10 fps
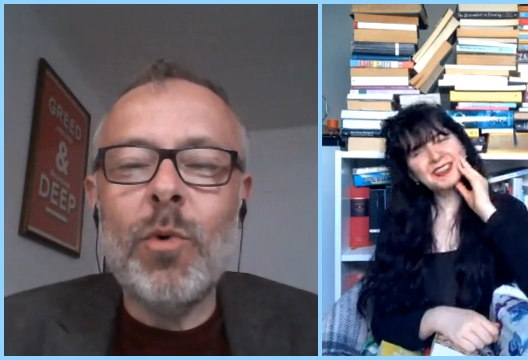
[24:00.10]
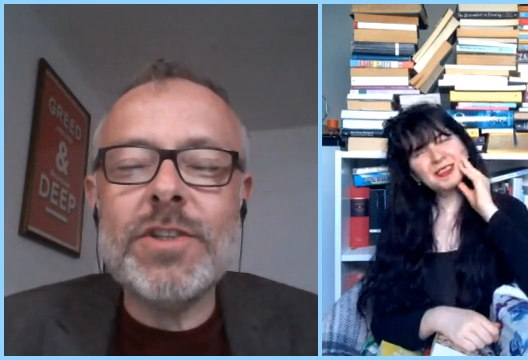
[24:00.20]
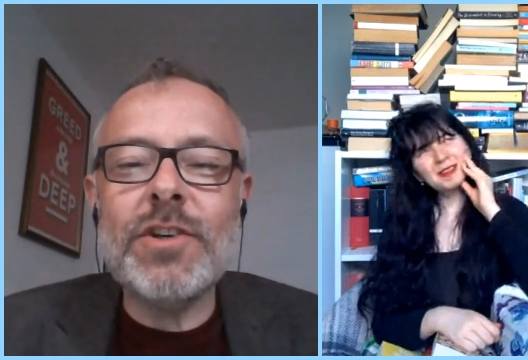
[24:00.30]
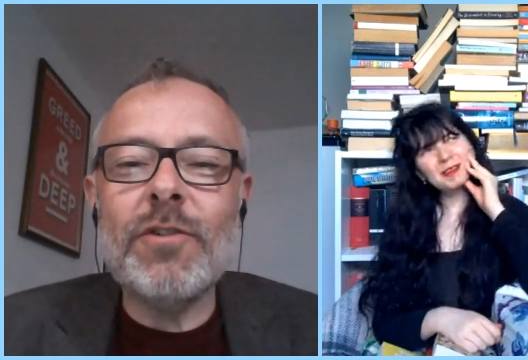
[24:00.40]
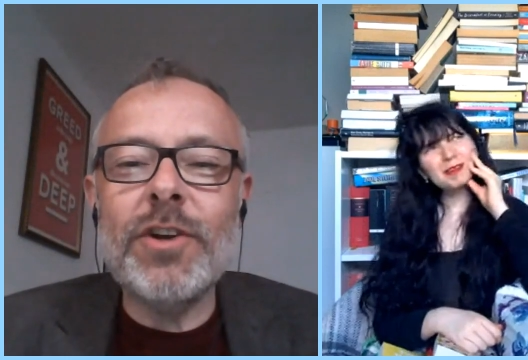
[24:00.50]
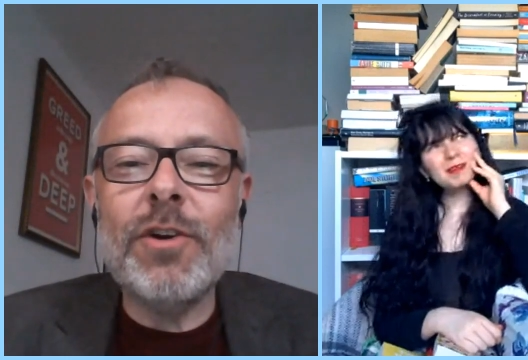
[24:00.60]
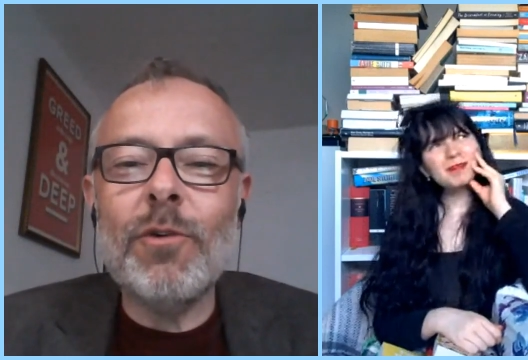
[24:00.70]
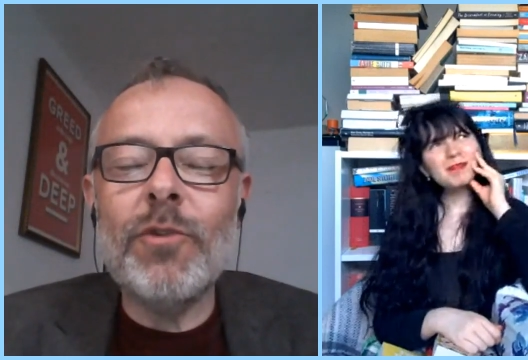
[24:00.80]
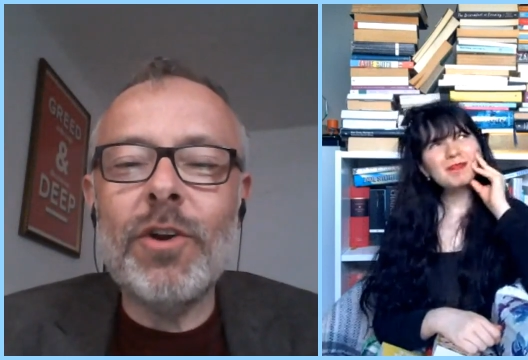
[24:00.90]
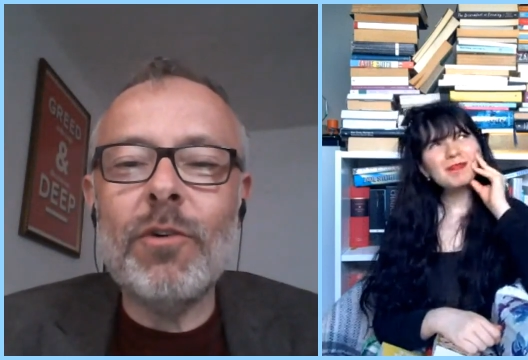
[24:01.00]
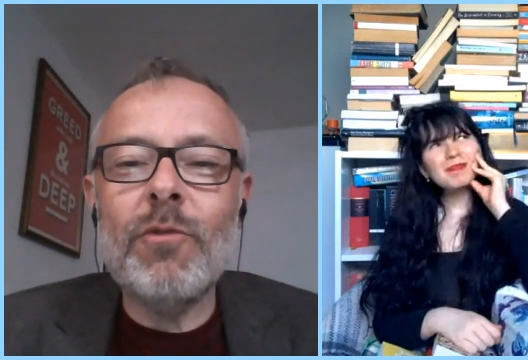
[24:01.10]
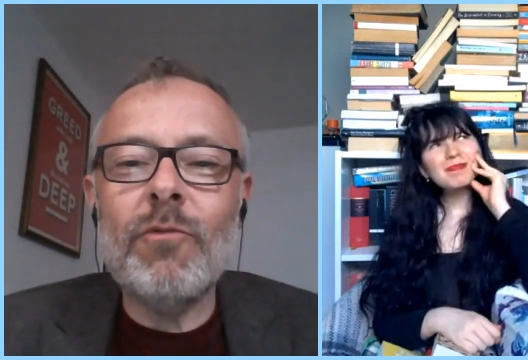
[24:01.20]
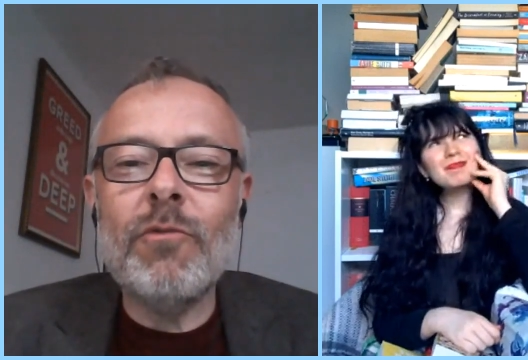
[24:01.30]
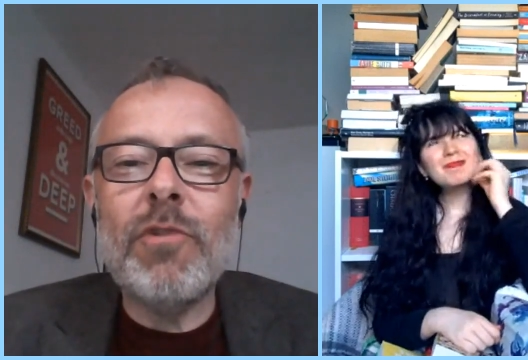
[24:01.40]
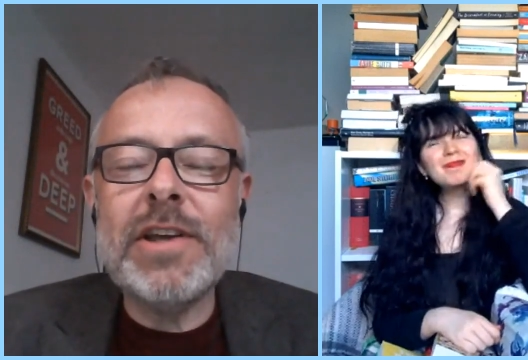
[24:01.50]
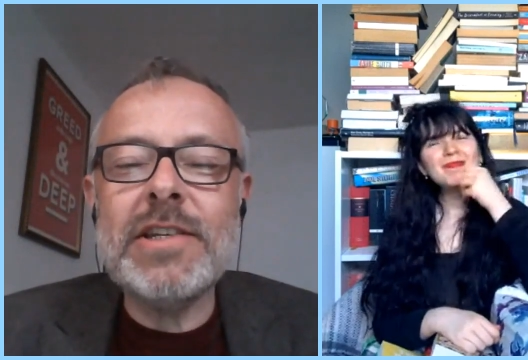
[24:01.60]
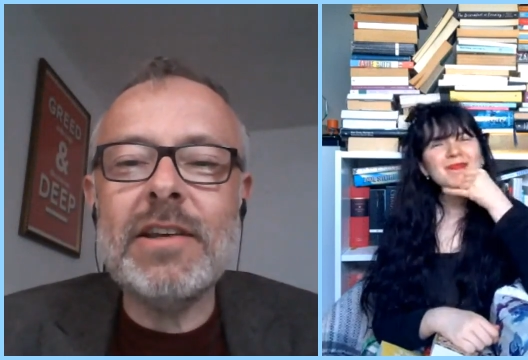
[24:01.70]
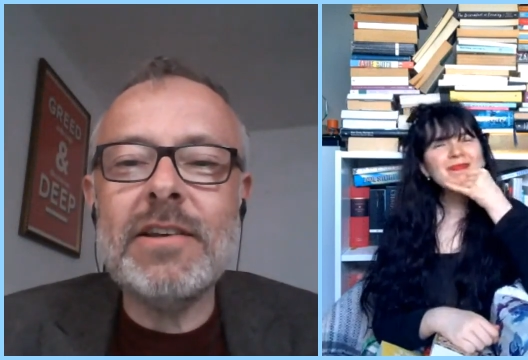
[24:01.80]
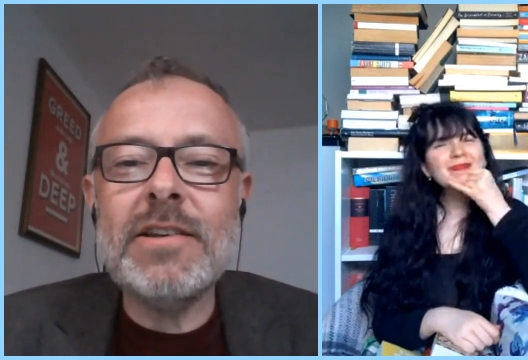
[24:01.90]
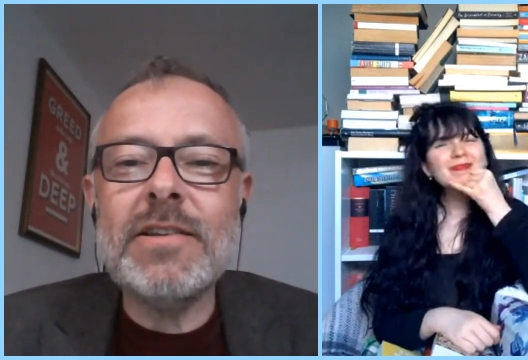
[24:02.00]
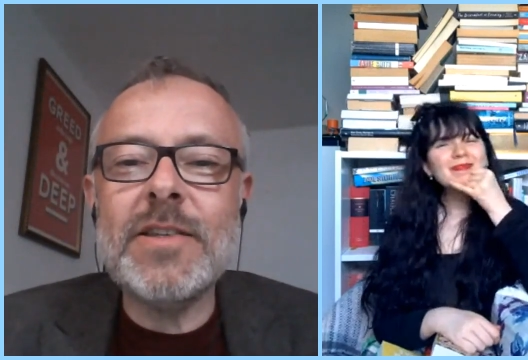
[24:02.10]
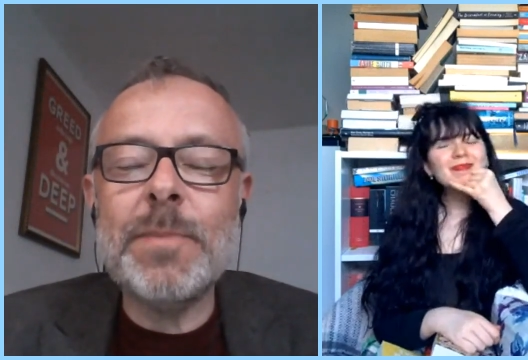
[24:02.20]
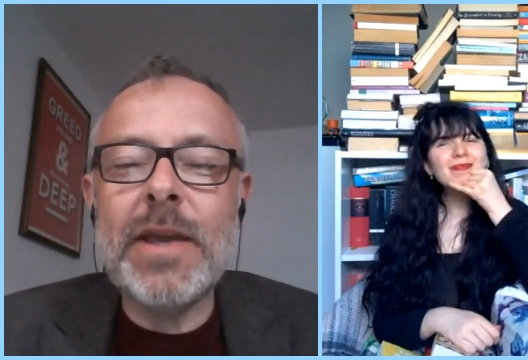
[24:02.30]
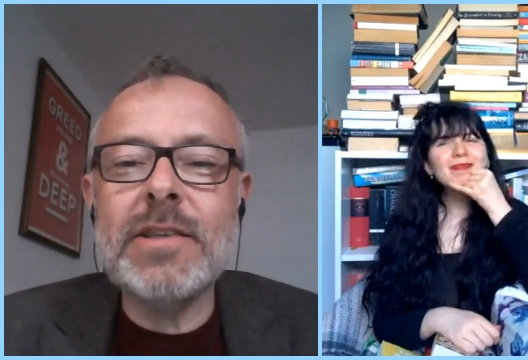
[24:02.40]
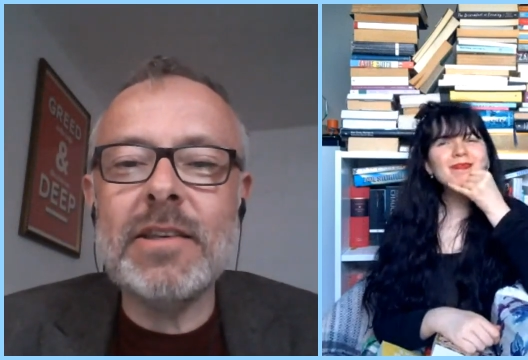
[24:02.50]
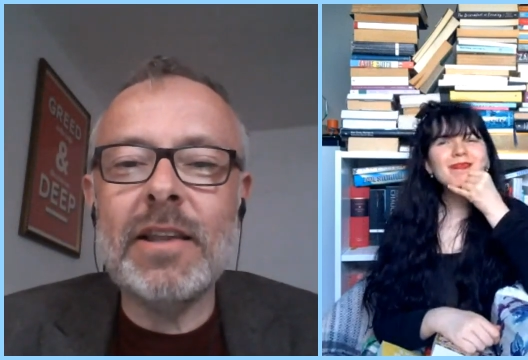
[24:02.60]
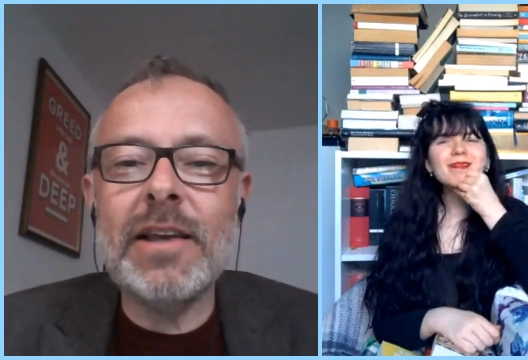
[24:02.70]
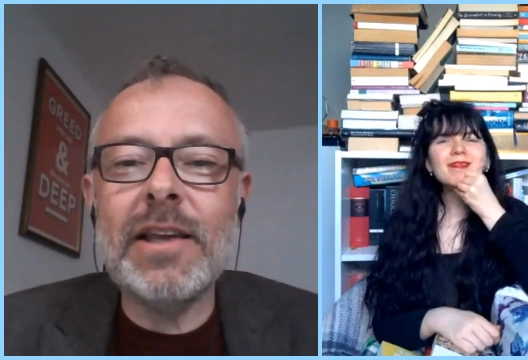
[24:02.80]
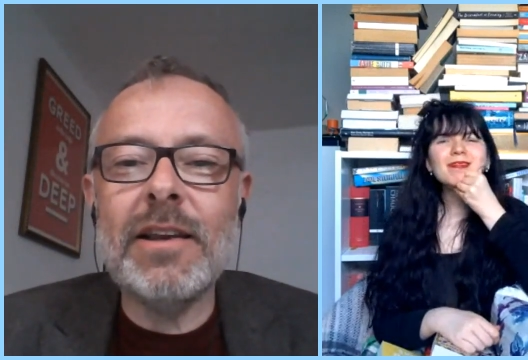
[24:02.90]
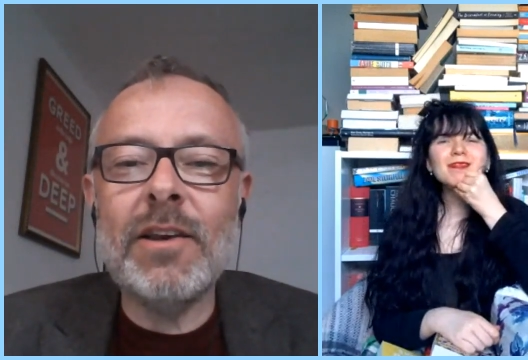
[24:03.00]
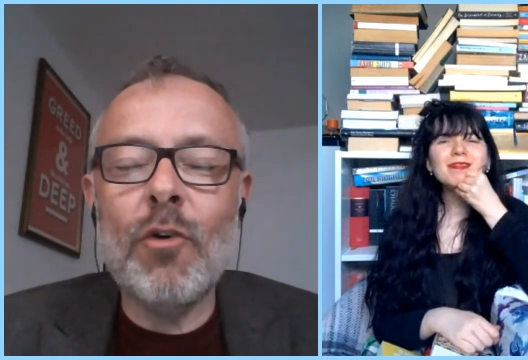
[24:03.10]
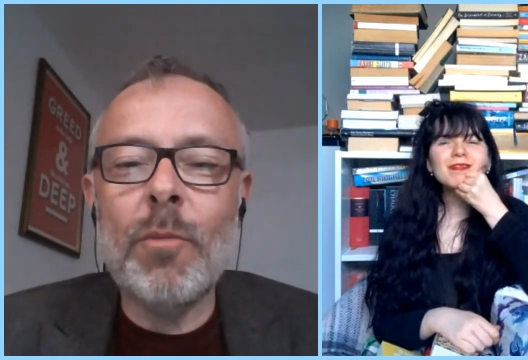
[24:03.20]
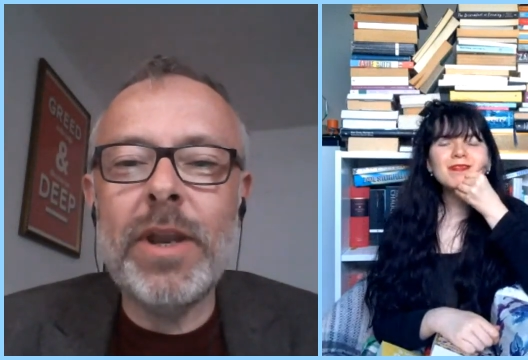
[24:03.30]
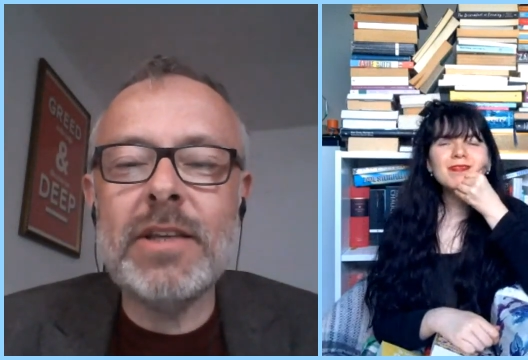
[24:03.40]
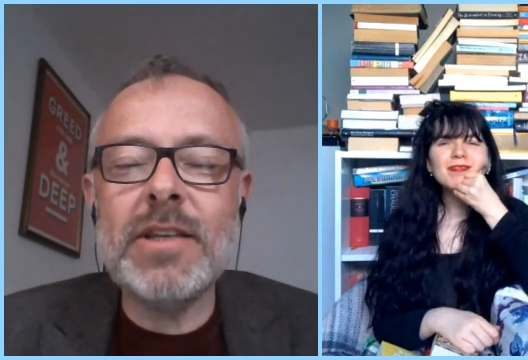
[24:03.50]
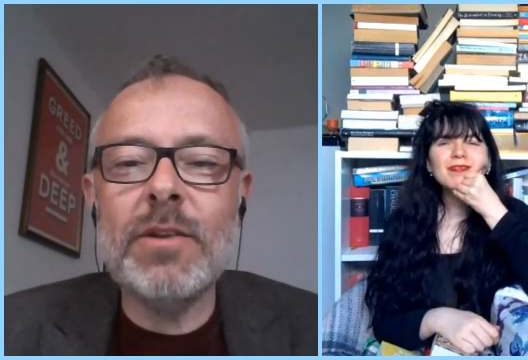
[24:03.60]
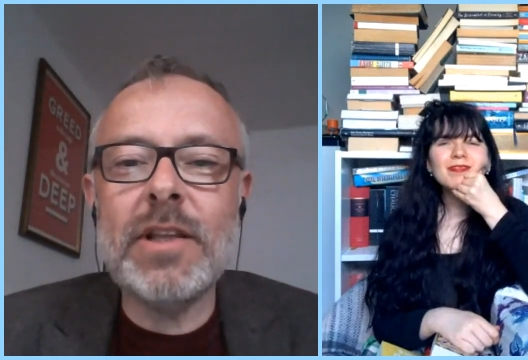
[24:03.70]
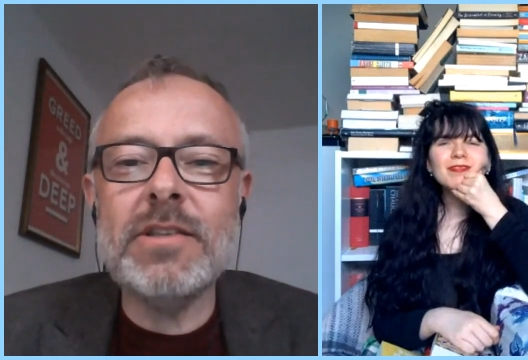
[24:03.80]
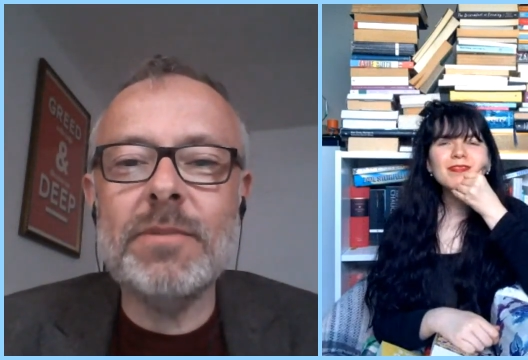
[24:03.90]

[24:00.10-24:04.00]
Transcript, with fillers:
Speaker 1: uh, what's your your your writing space like normally? Because I know